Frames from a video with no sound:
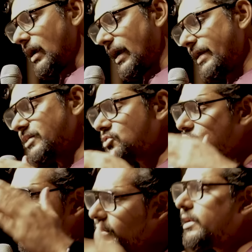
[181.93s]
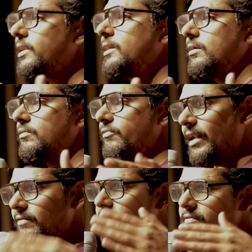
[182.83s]
And historically,
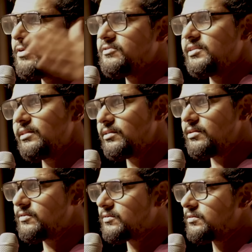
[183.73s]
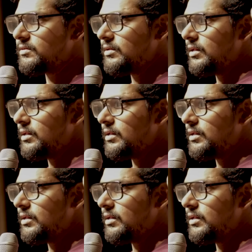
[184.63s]
whenever we've seen this,